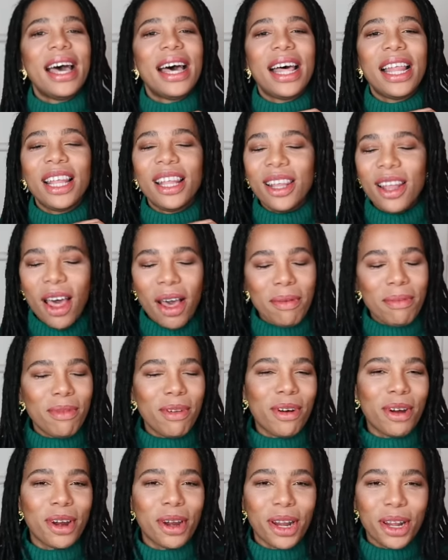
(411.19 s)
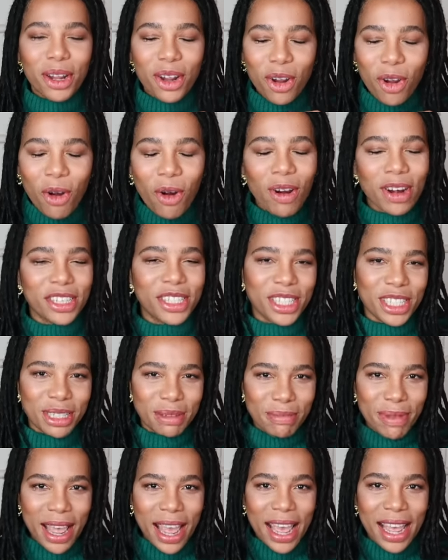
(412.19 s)
a lot more gorgeous
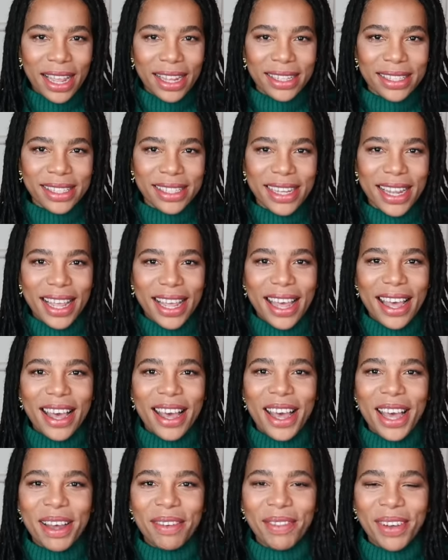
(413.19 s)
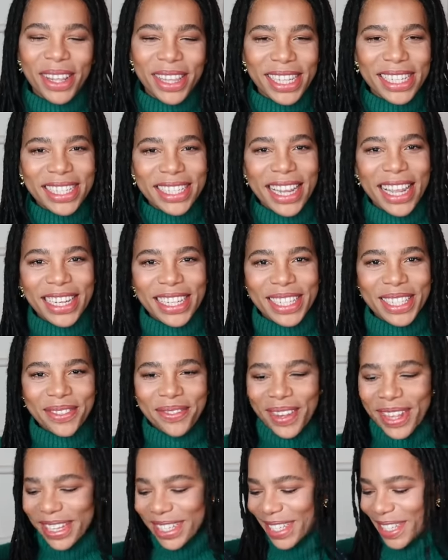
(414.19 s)
bags um, on the site as well.